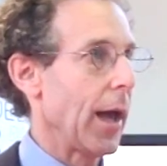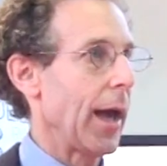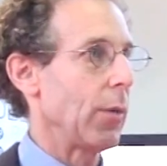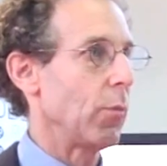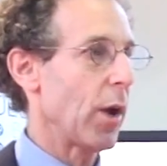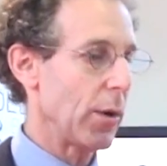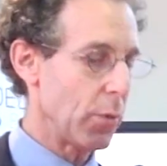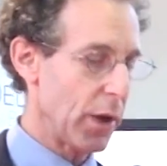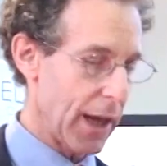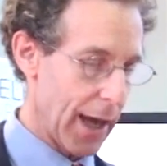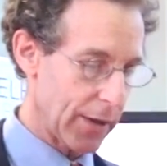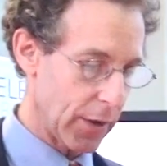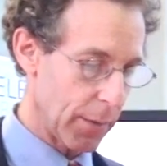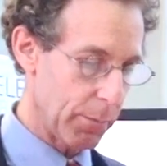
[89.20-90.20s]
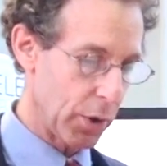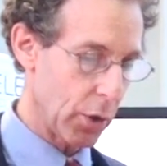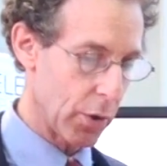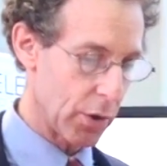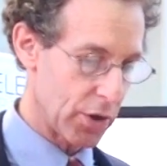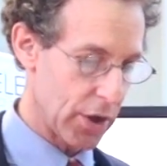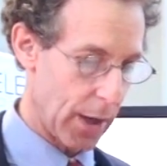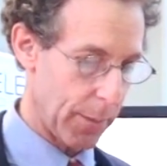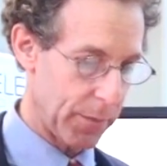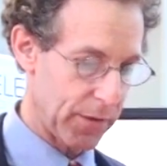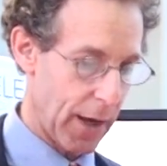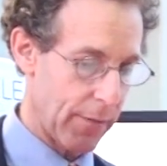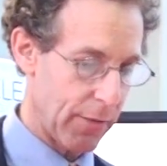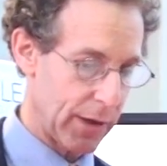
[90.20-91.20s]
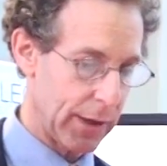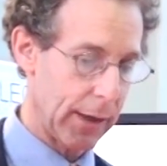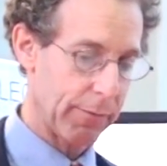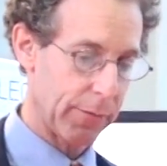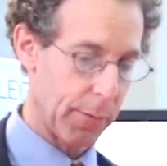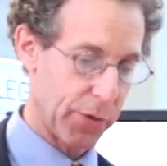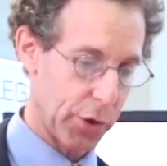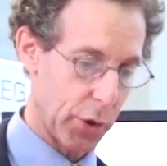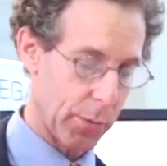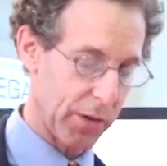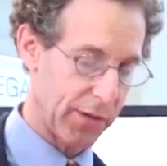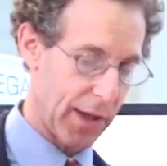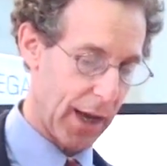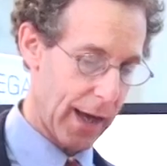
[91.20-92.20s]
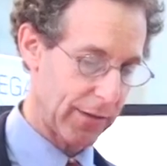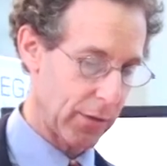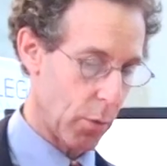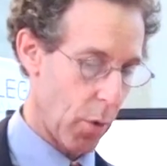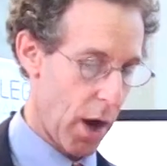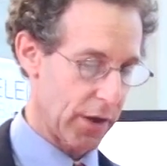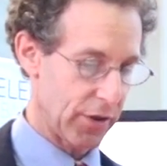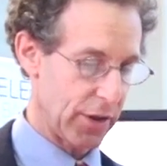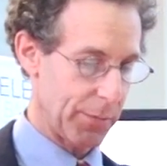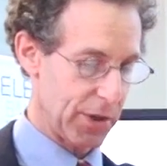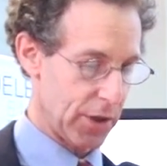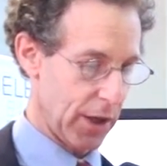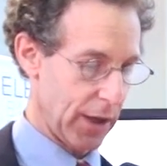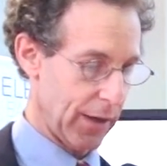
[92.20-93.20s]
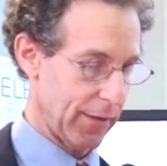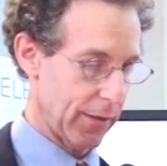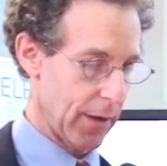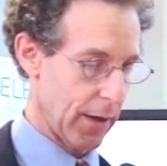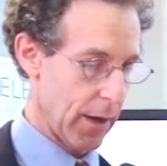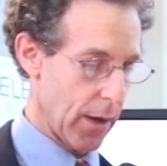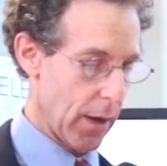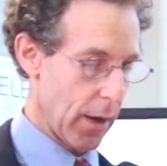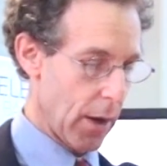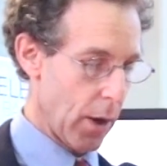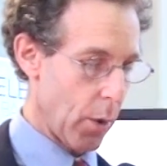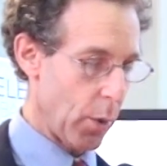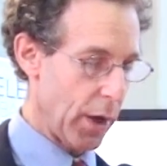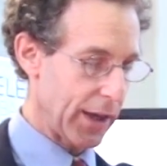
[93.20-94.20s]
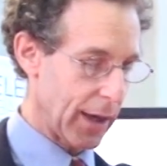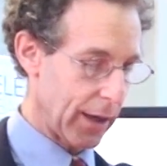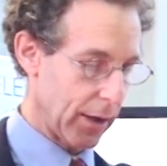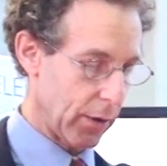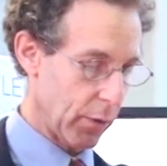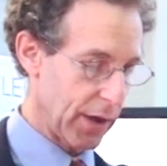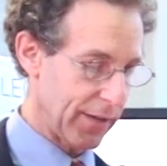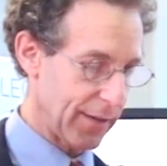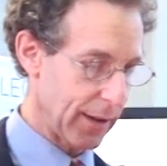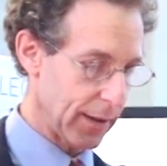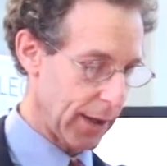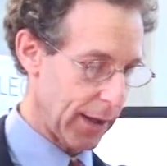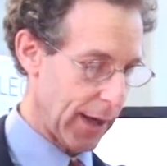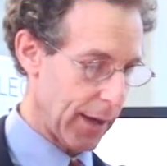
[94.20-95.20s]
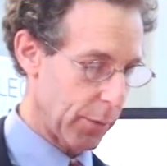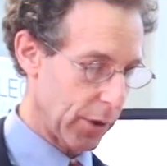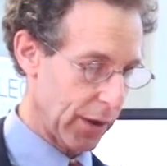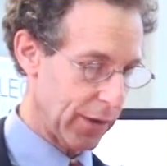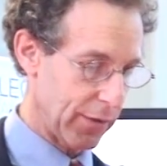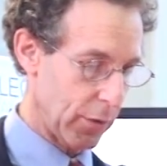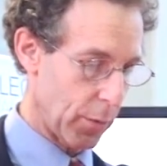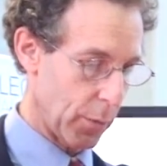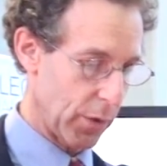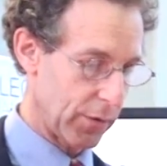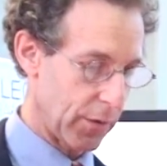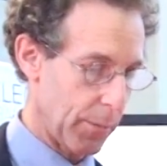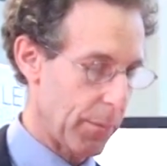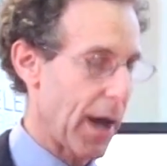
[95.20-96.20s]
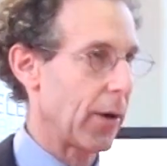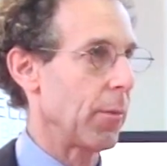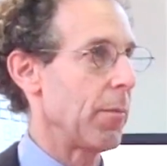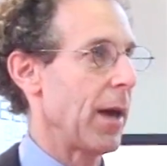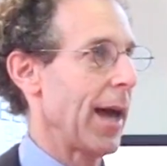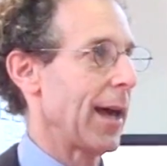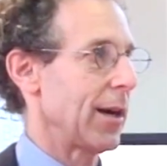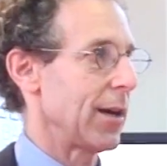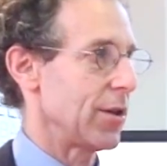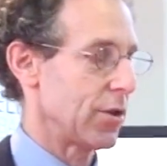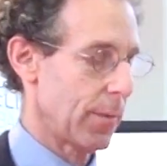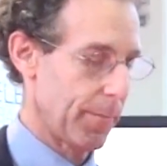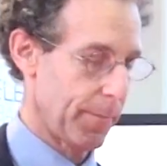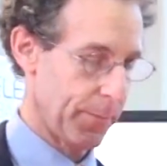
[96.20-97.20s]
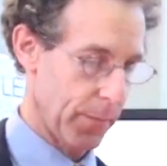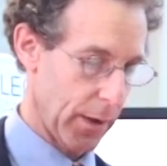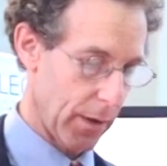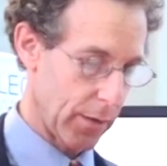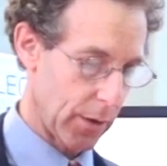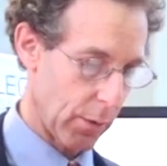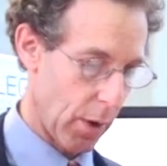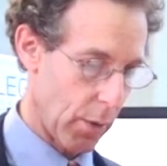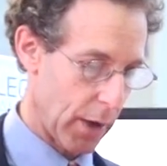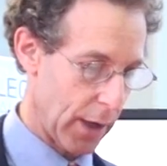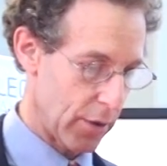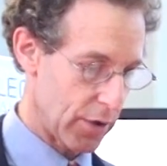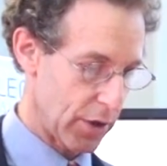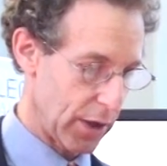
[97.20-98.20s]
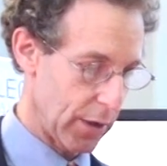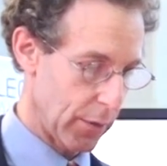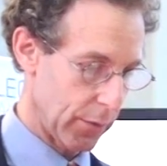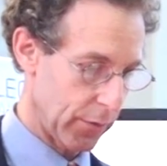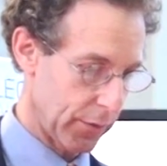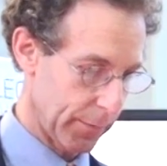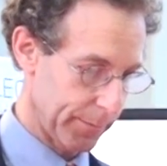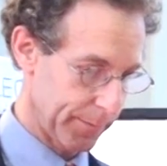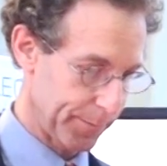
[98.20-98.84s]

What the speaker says: And when we add computer chips to everything from thermostats to washing machines, we can increasingly enable consumers to better manage their own energy use.